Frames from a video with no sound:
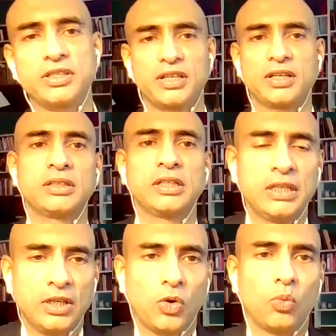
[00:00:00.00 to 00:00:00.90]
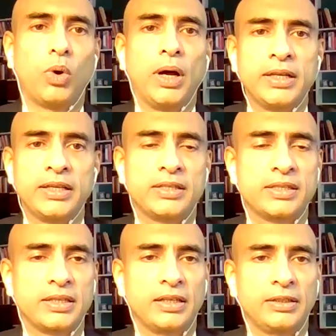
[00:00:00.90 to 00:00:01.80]
here. One
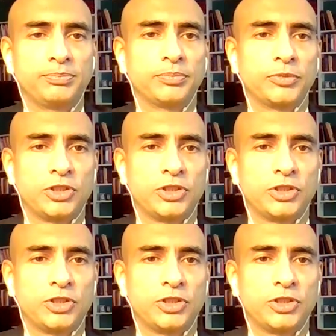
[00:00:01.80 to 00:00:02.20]
is um,